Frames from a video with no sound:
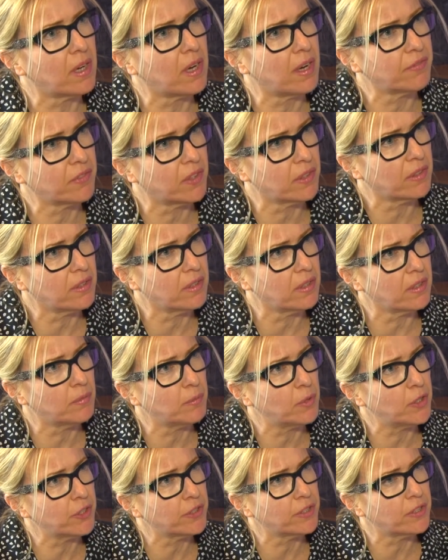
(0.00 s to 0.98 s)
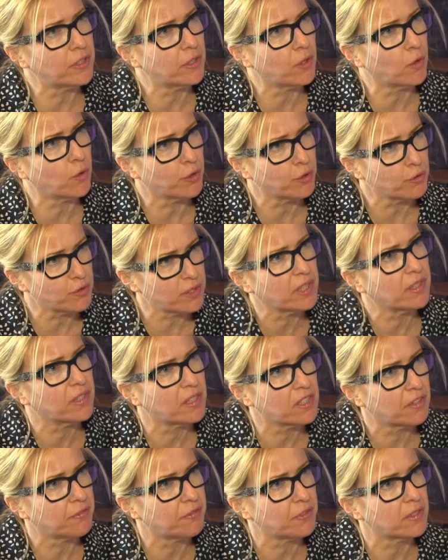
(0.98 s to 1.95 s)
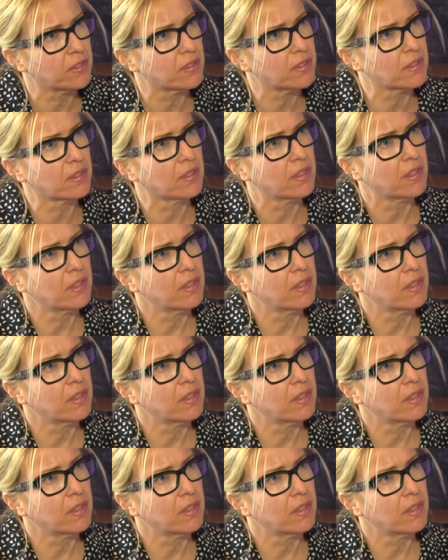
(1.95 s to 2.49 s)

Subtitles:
after the murder, or you see the difference?